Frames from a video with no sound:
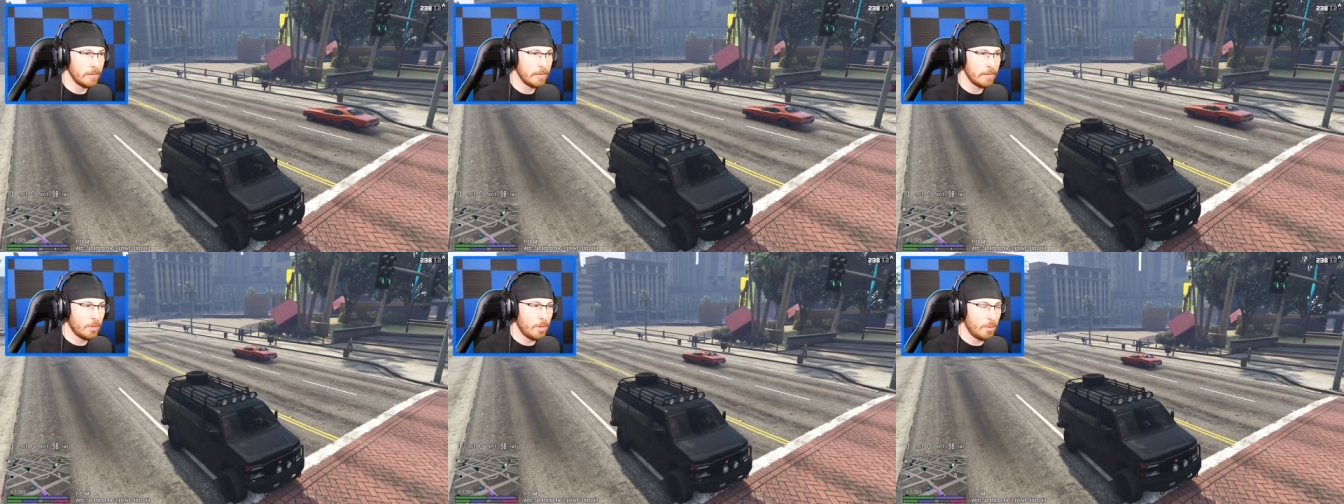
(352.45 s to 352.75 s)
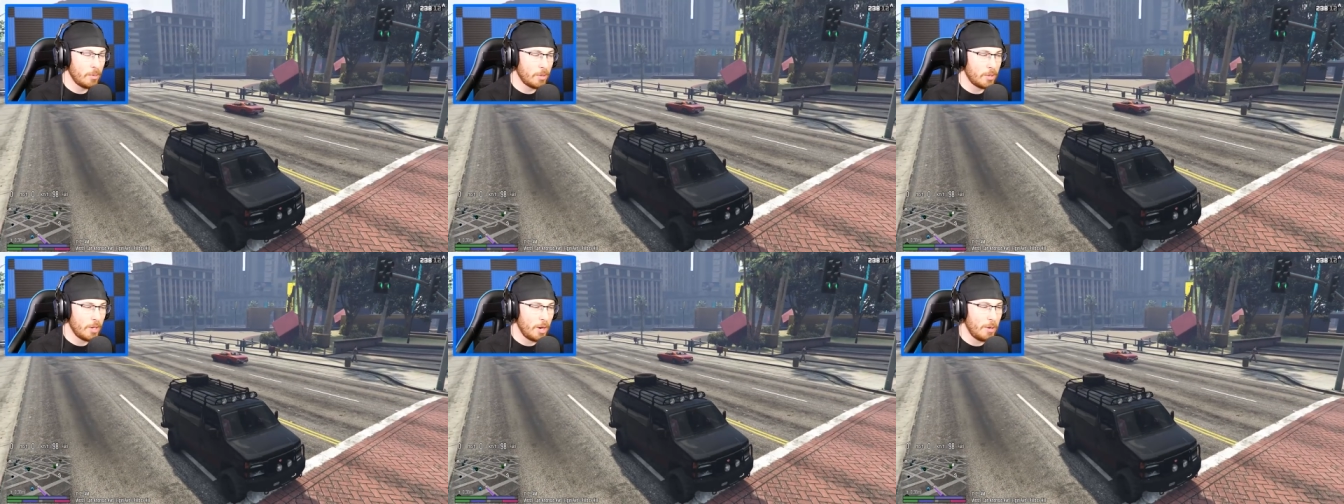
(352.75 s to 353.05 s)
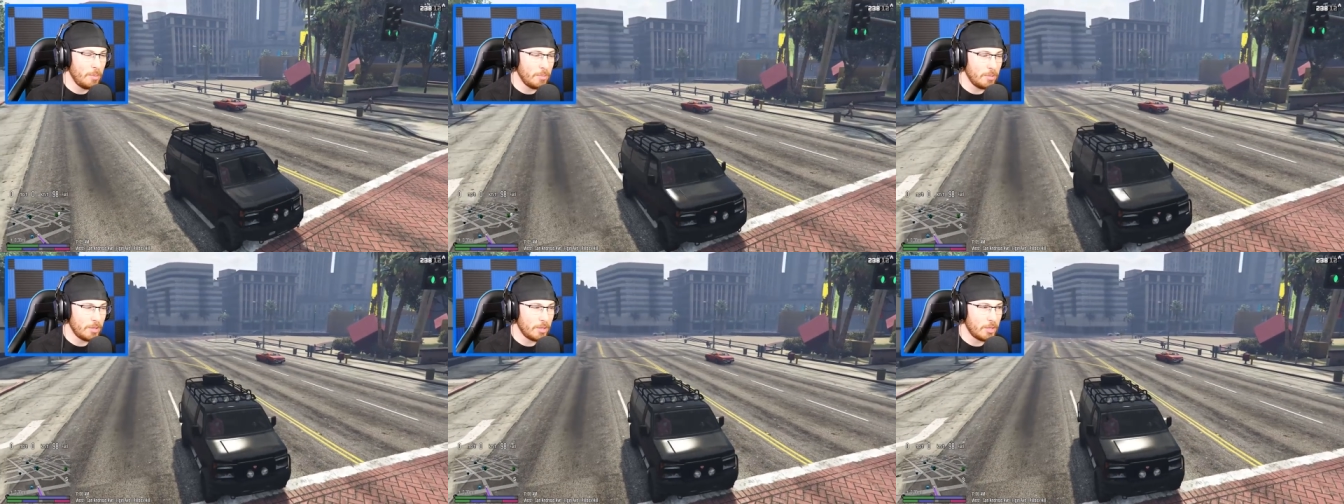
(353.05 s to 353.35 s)
him. No,
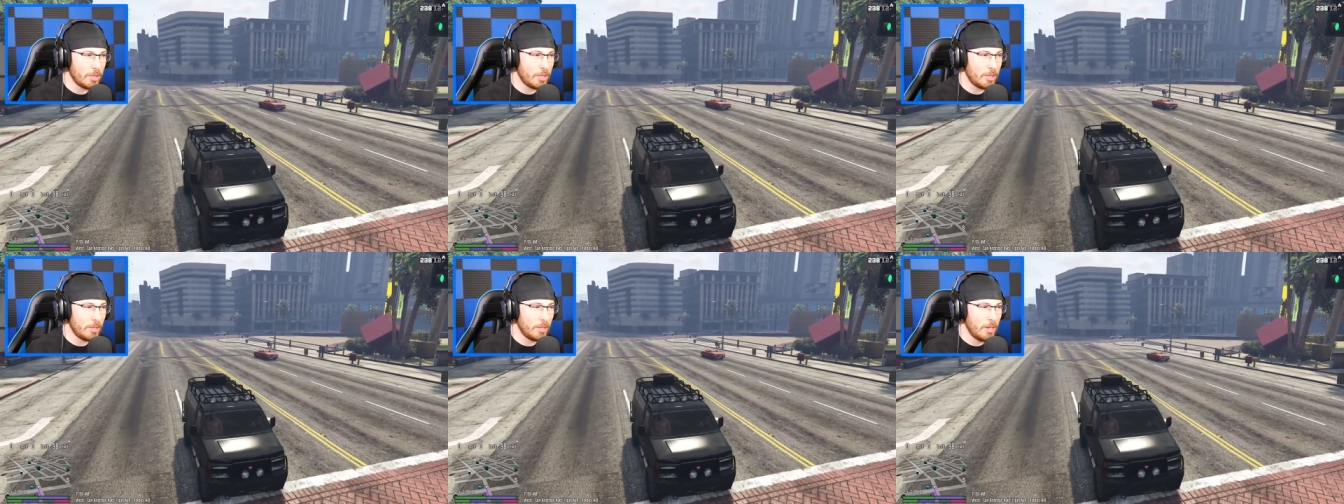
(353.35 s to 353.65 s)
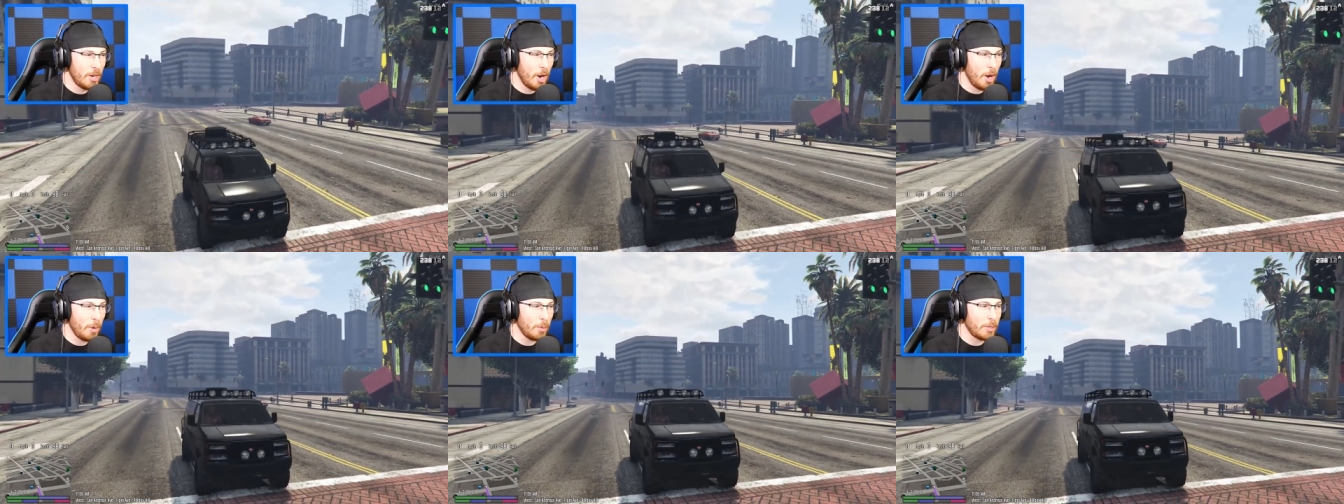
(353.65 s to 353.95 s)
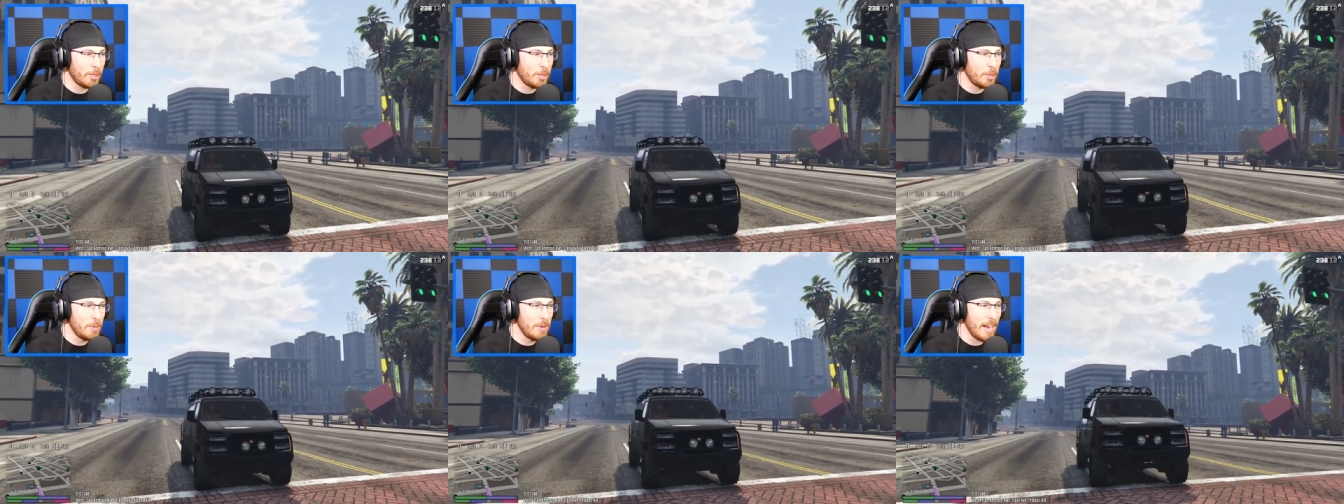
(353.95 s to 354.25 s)
don't. no,
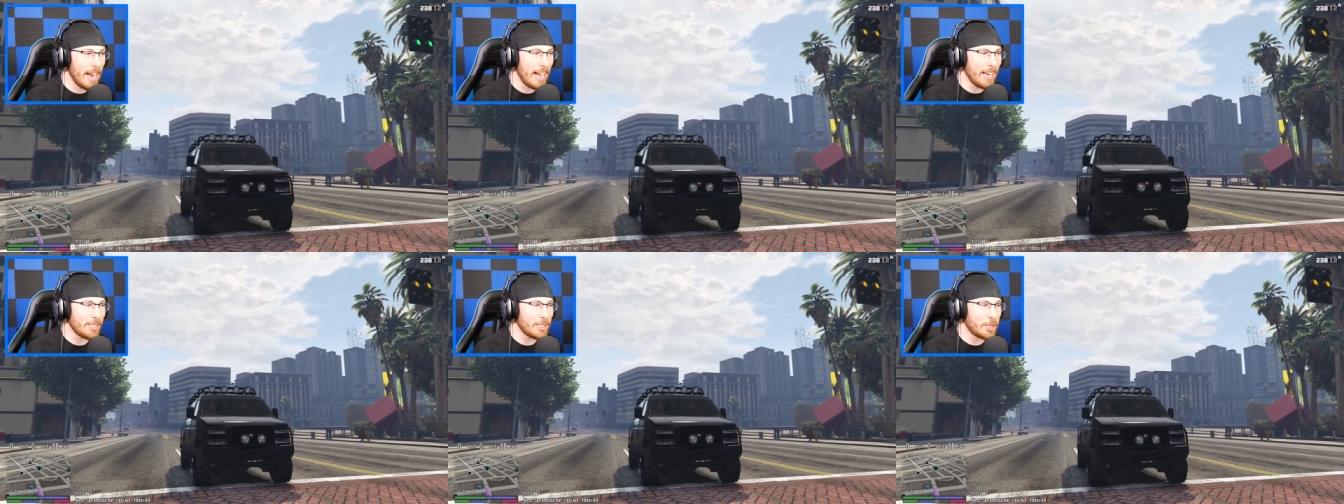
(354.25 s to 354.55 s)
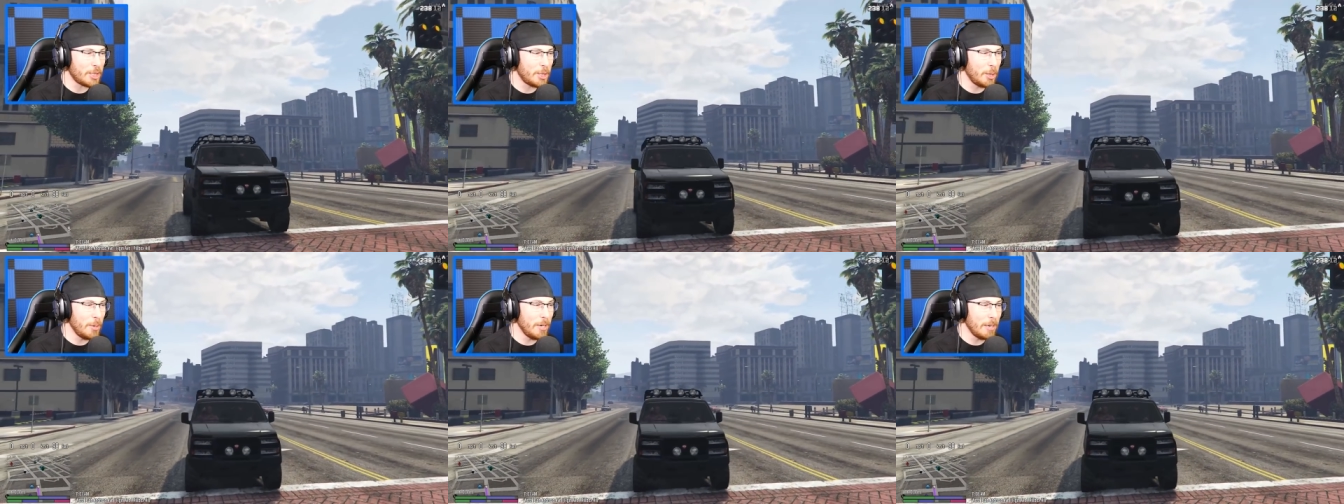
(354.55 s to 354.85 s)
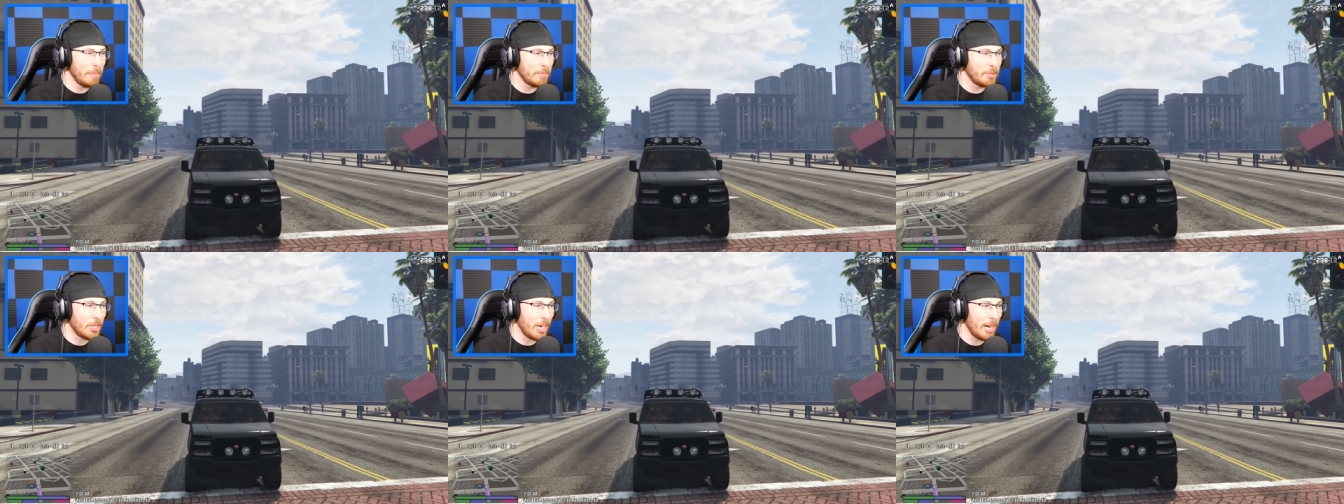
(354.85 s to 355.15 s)
do not shoot
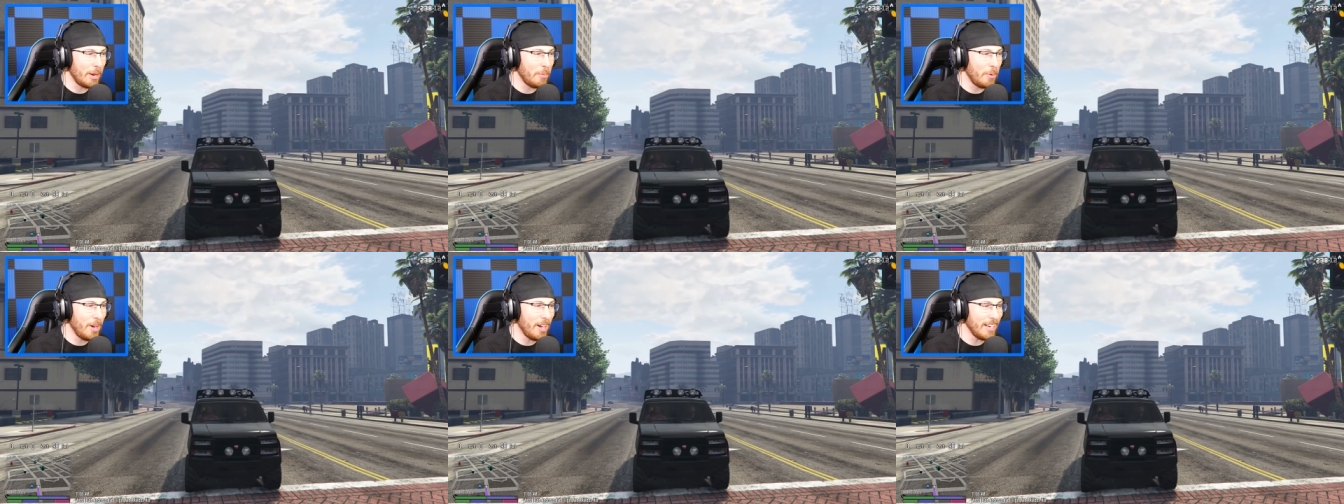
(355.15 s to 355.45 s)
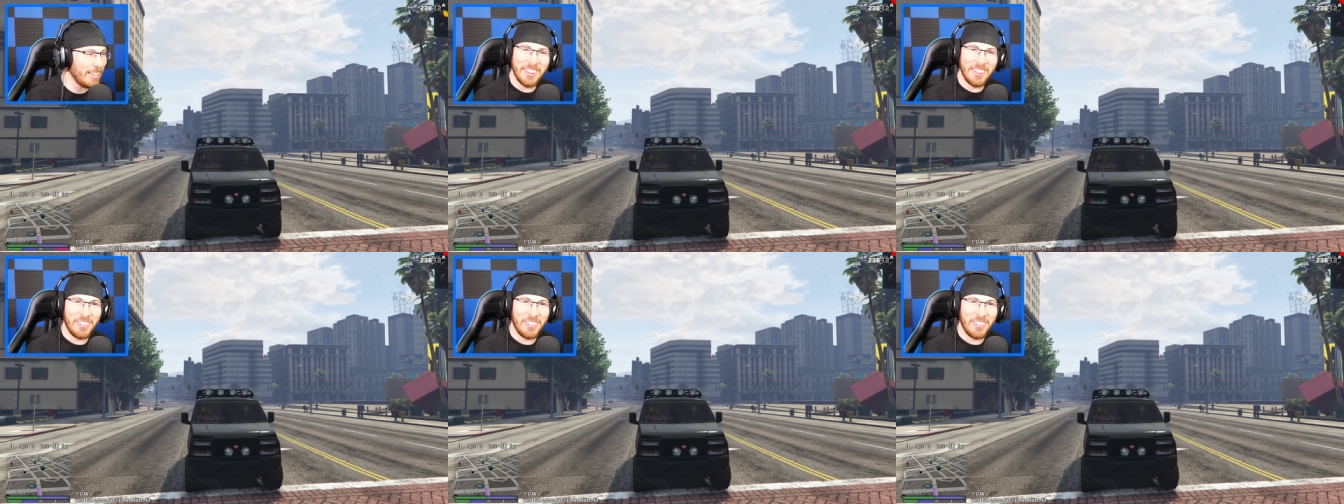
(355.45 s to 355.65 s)
him, Chang. What?